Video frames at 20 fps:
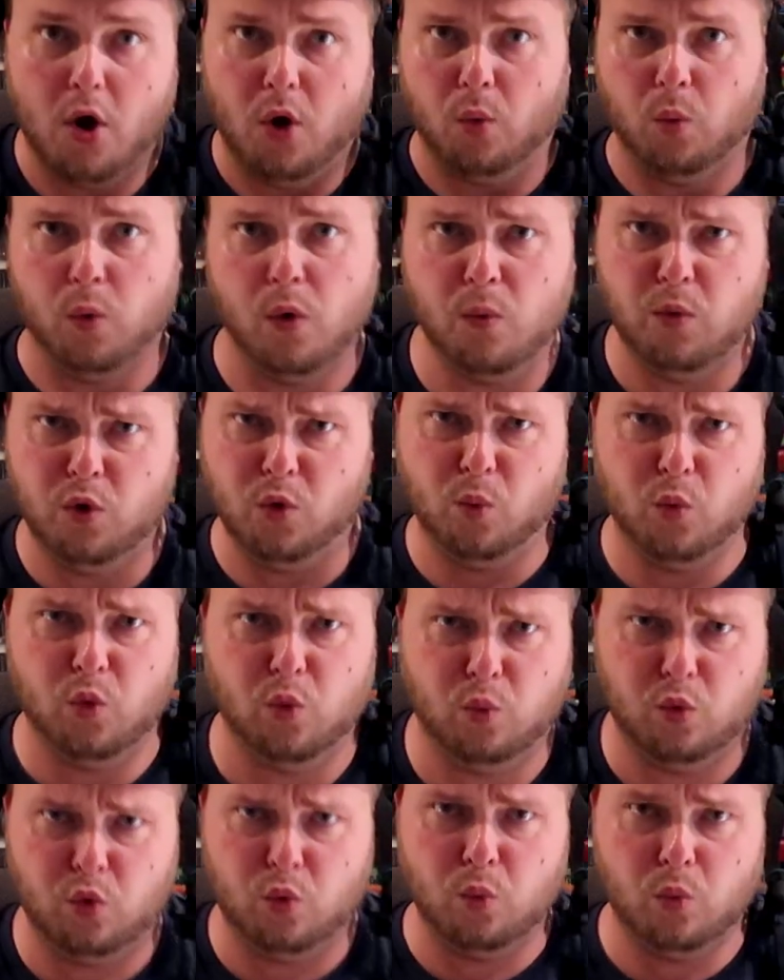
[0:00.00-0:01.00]

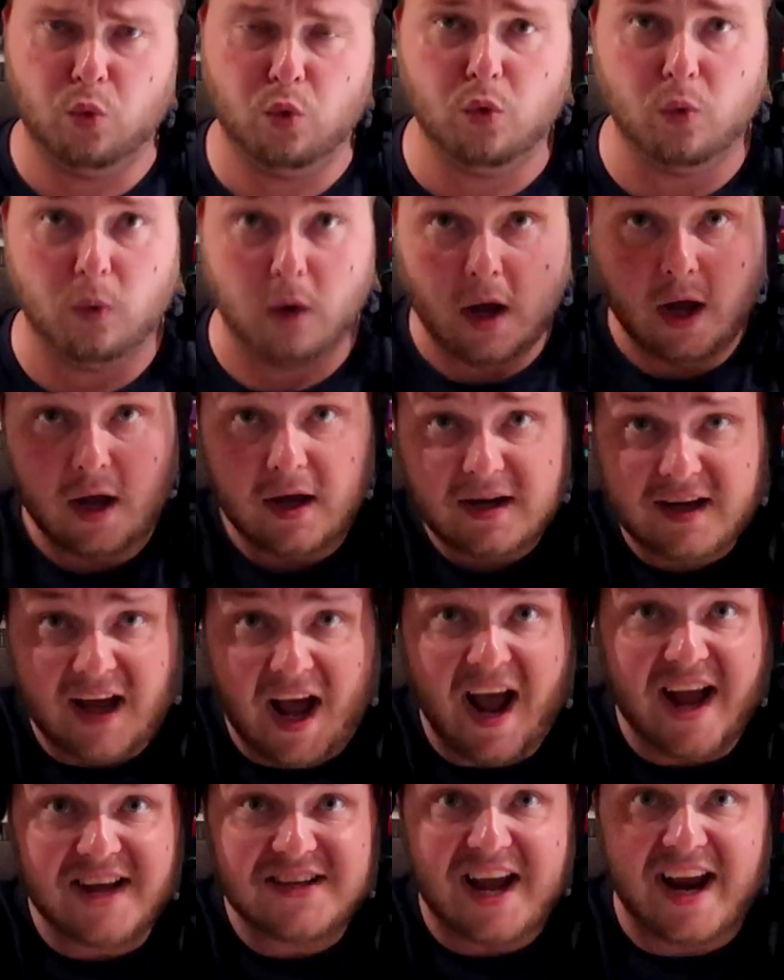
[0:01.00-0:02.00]
mm, mm.
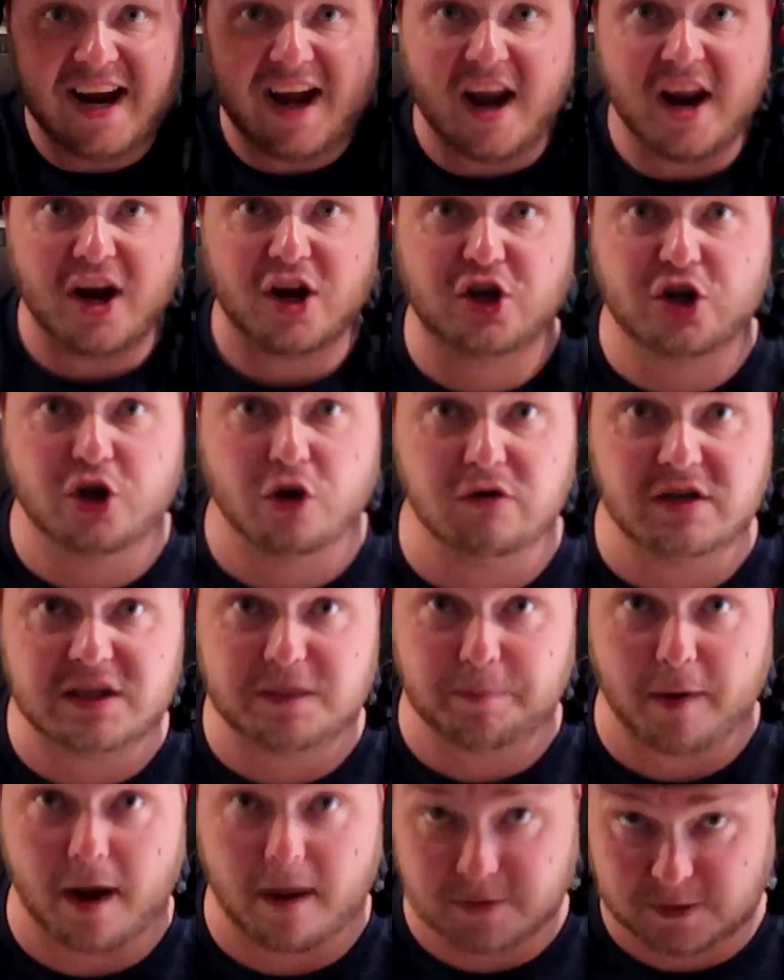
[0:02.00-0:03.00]
Guys, I got a
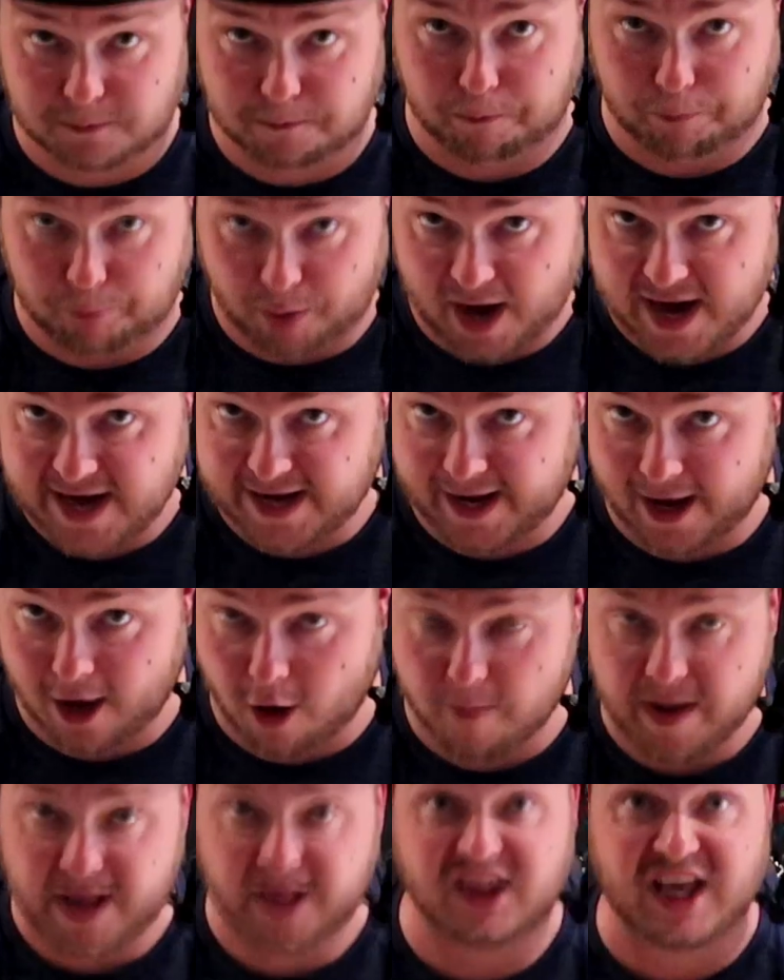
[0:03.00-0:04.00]
Goosebumps bike
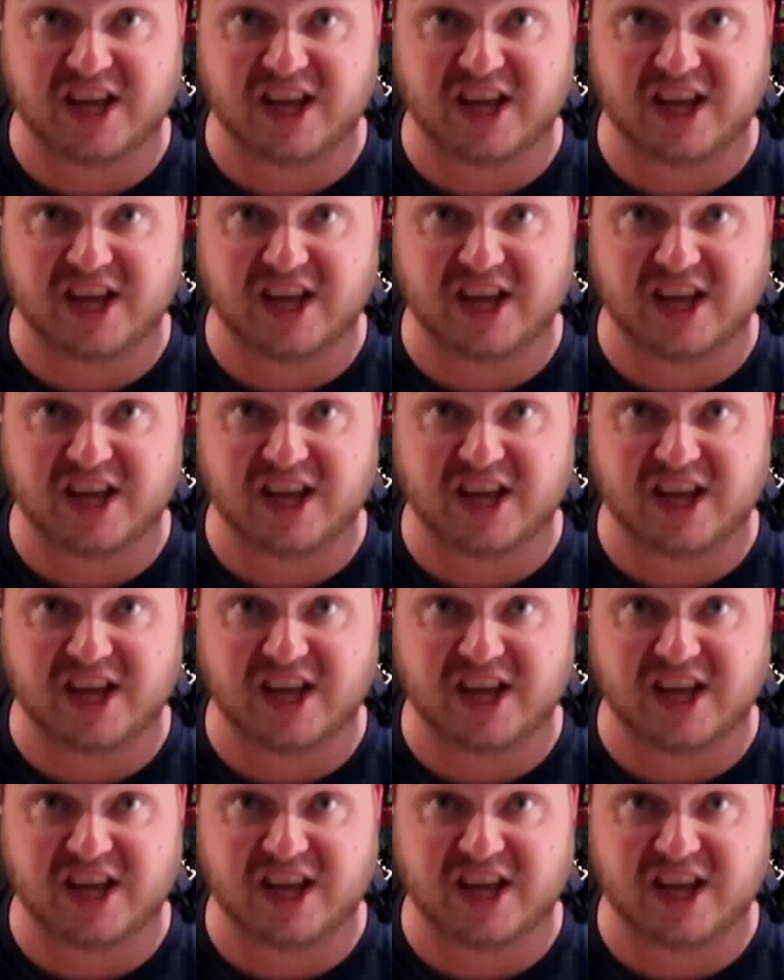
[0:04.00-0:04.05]
helmet.